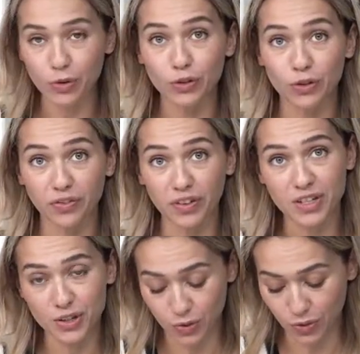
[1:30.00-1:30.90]
going to
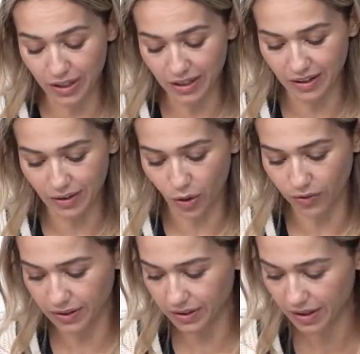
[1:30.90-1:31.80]
finish the cooking in the
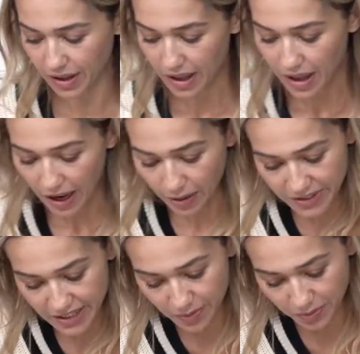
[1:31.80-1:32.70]
oven. I'm
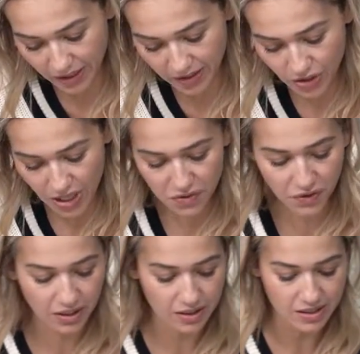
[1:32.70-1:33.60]
simply
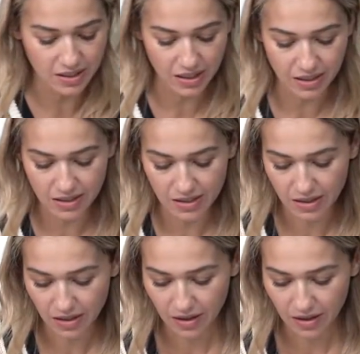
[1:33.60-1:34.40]
transferring the seeds